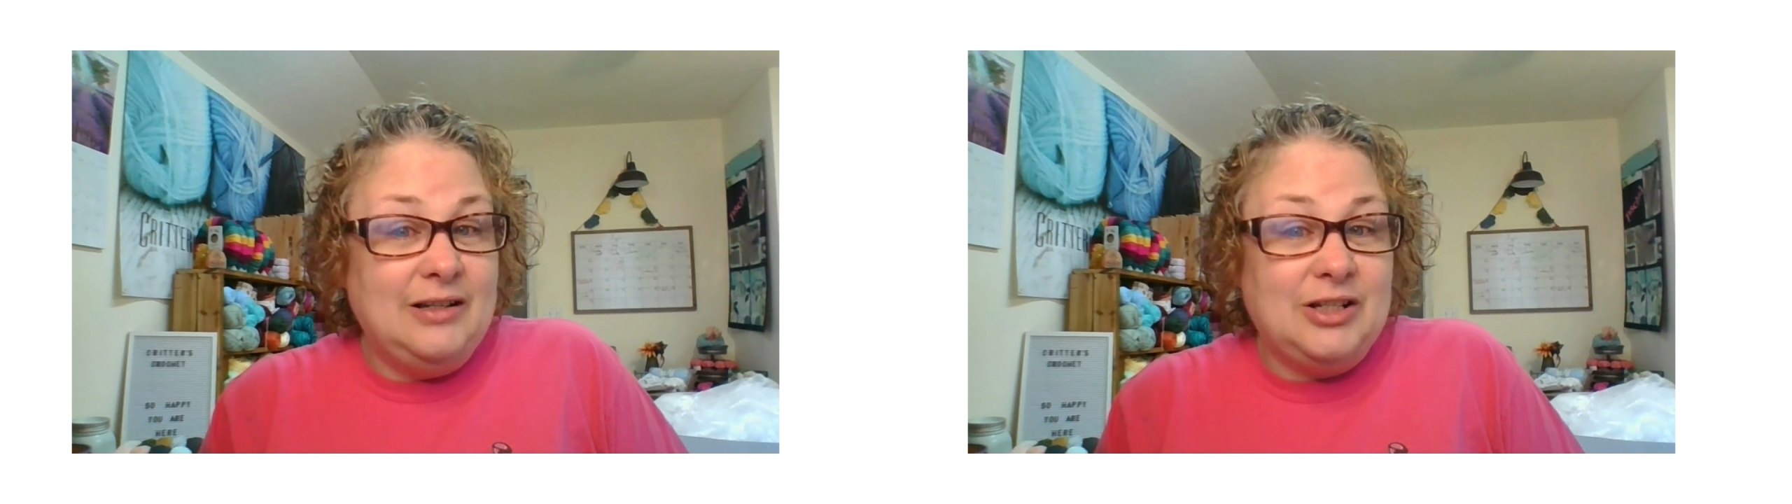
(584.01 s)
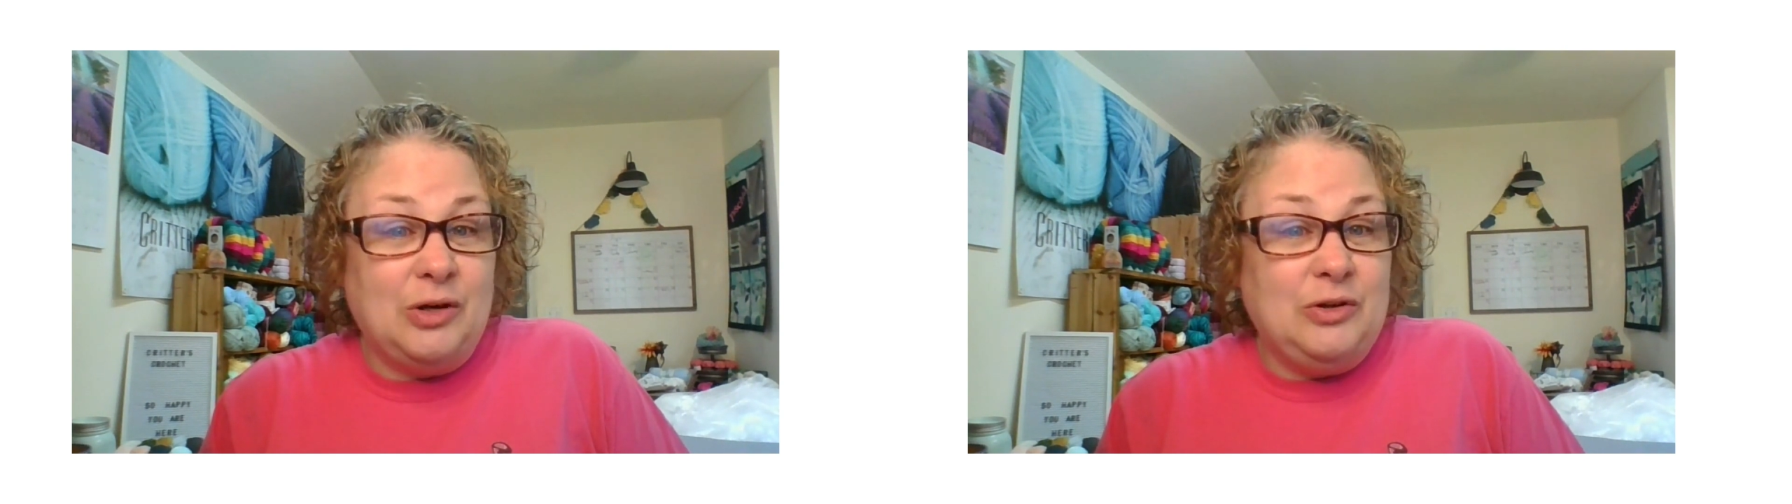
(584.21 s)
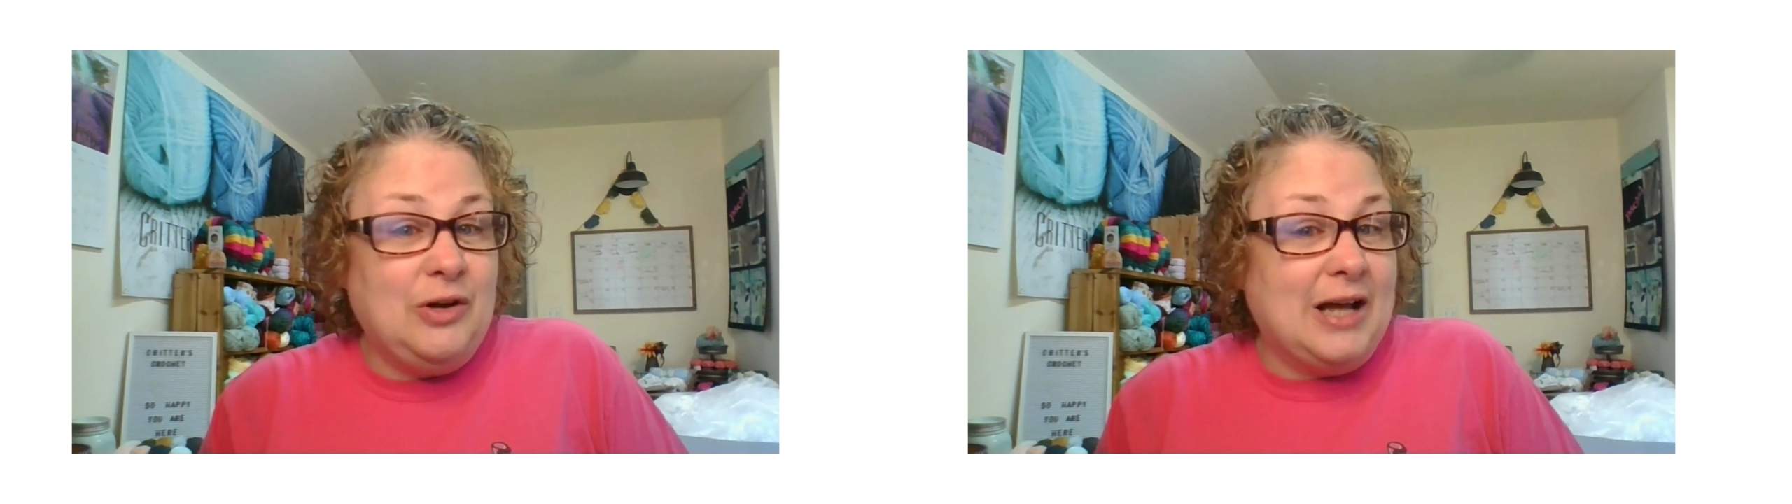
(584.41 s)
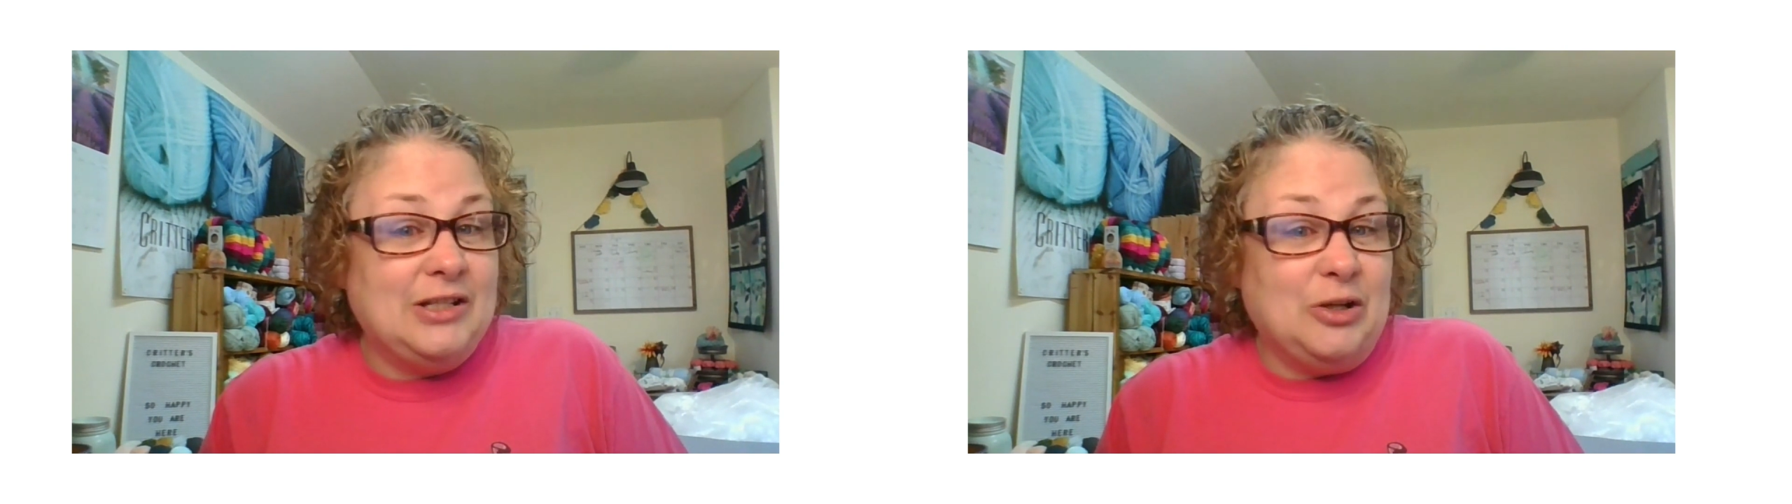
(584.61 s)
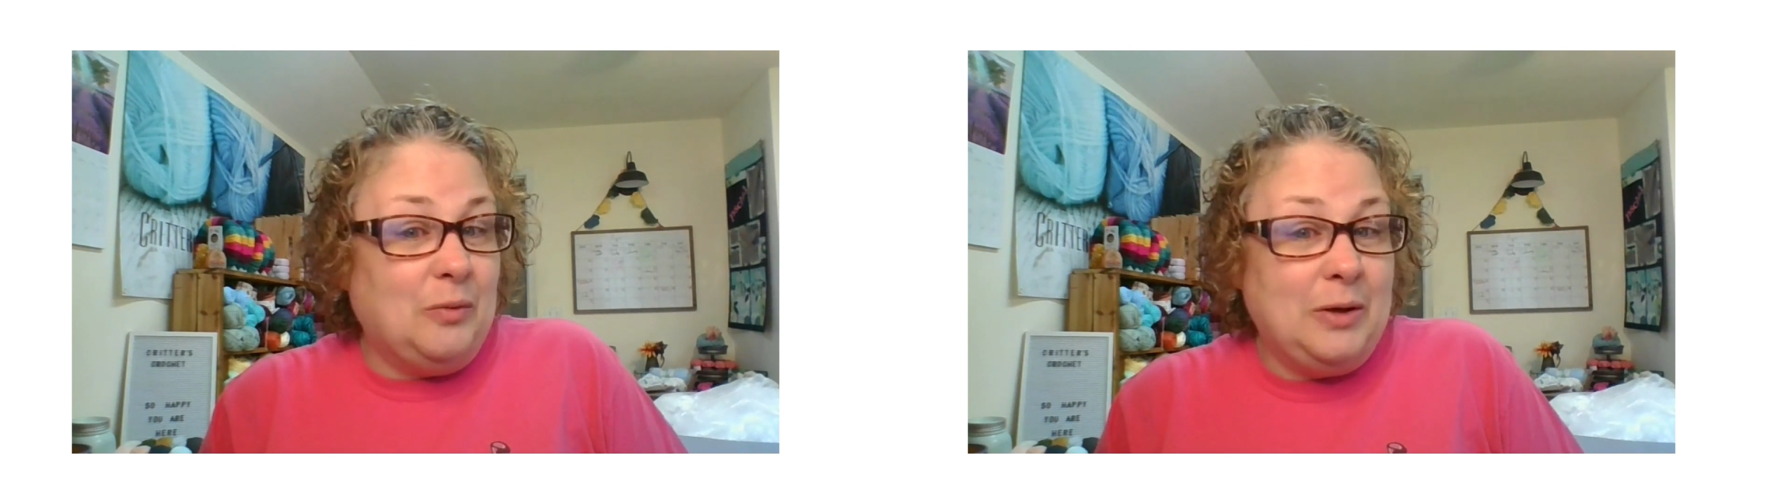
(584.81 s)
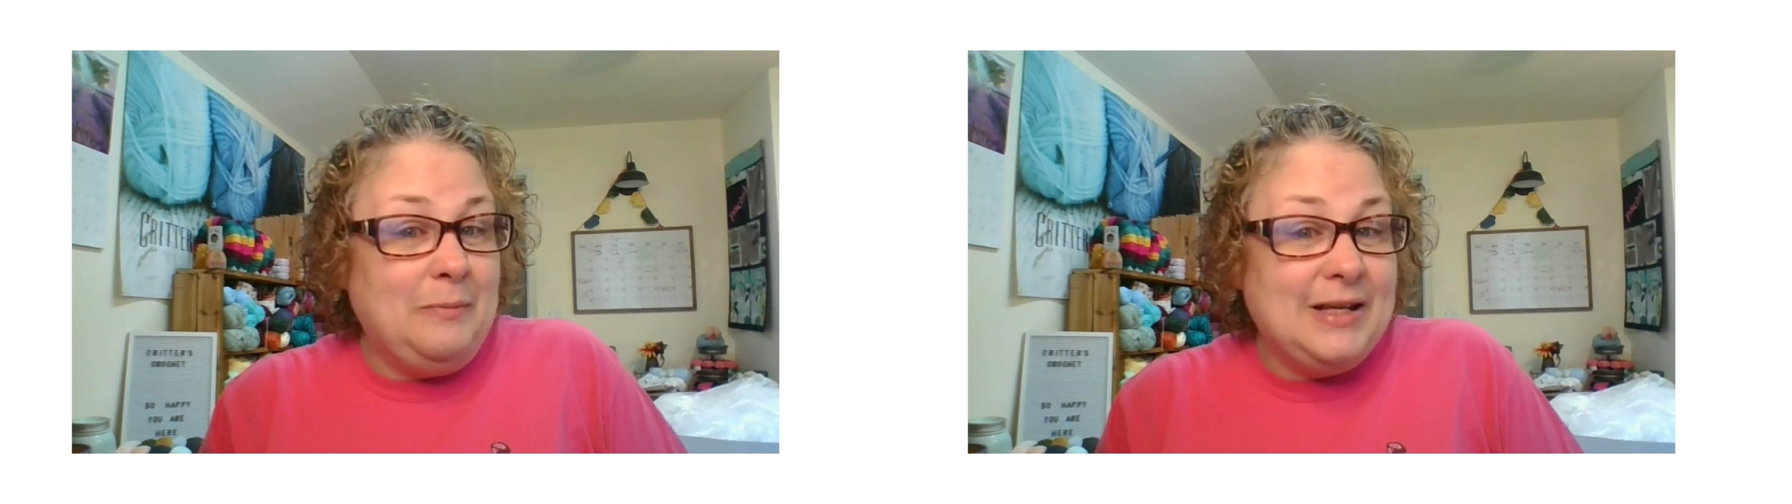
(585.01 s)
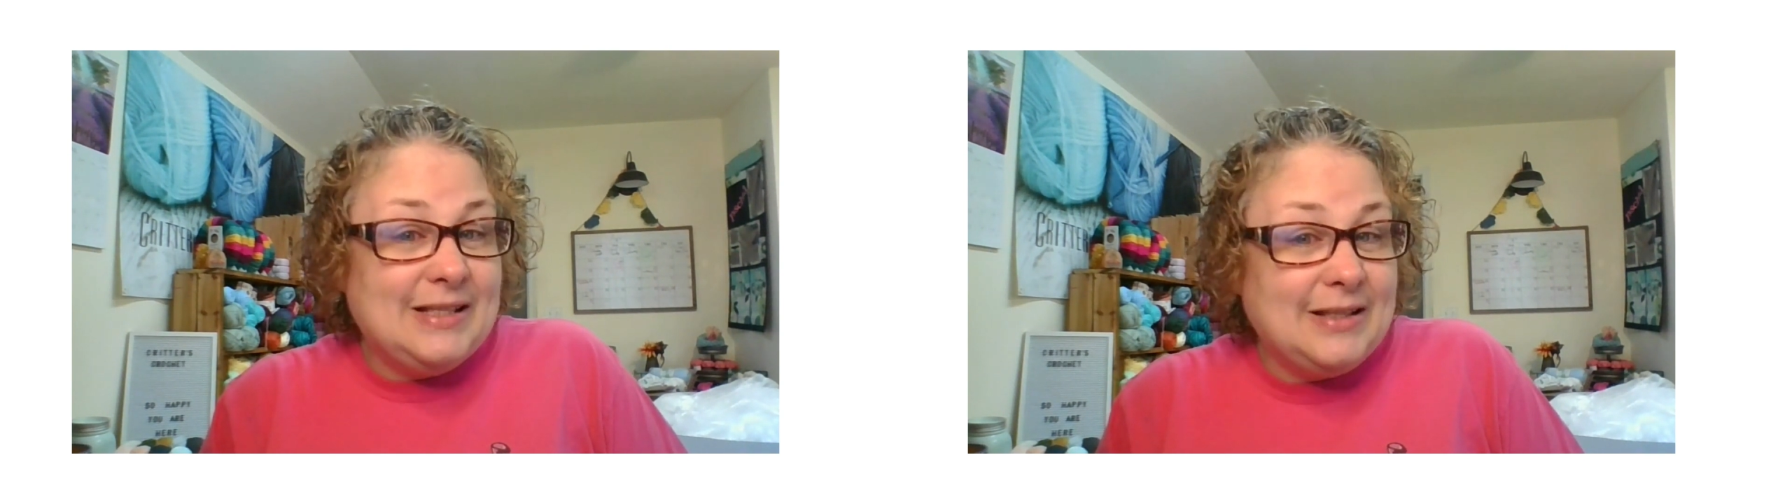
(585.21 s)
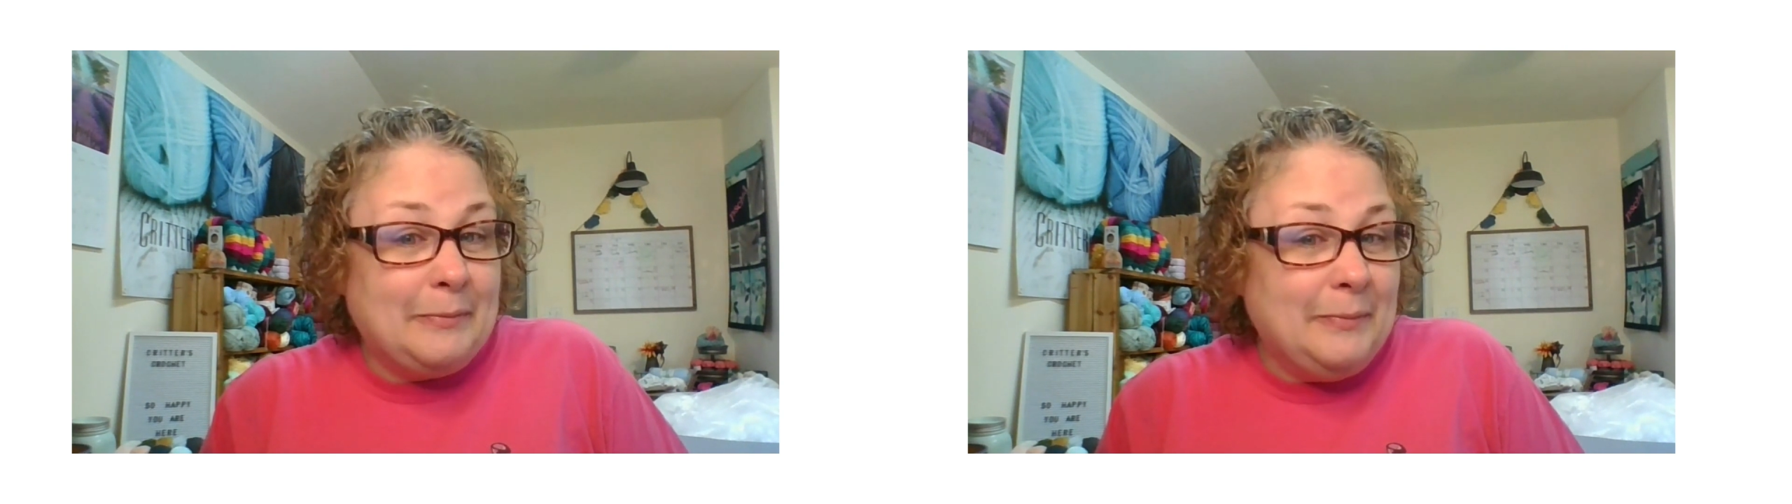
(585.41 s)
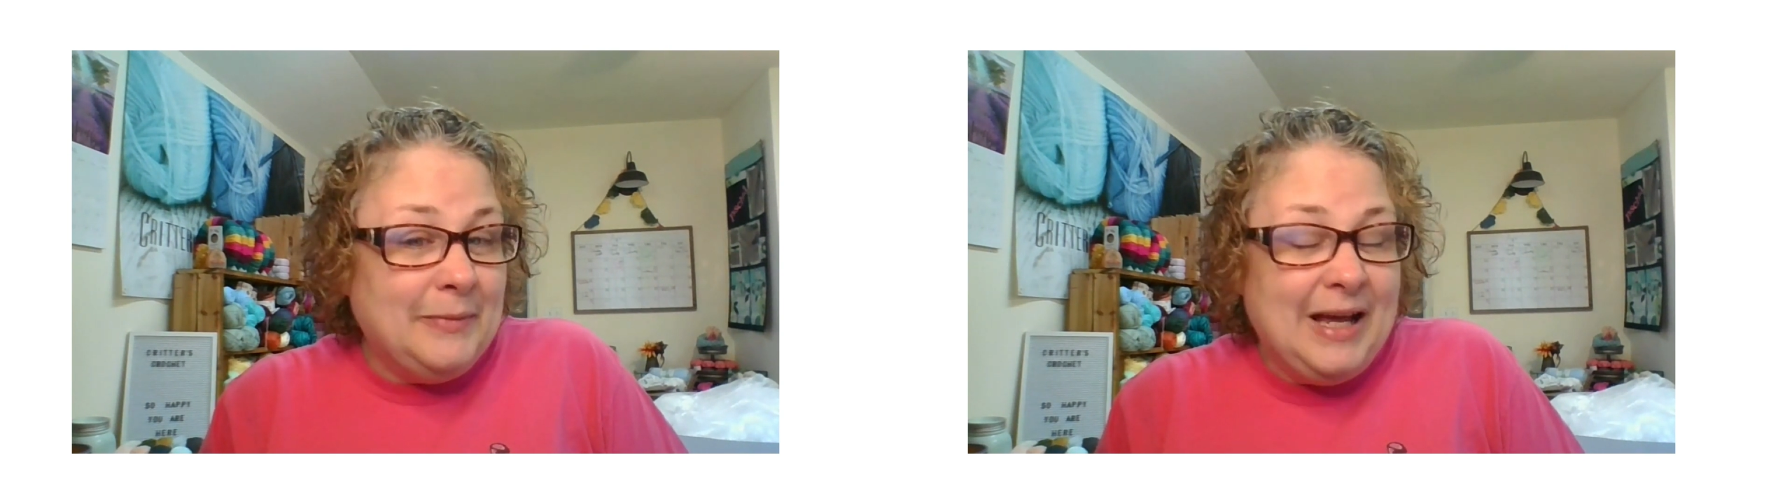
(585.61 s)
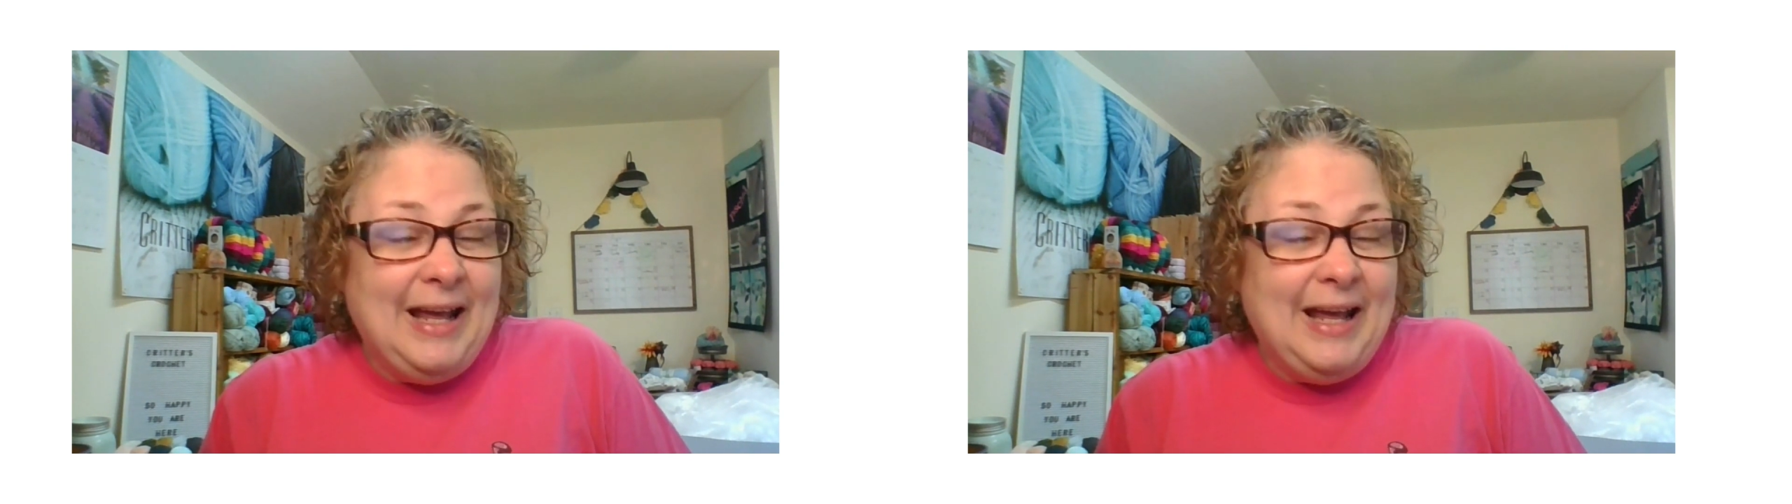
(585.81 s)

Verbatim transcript: so you guys don't want to miss them.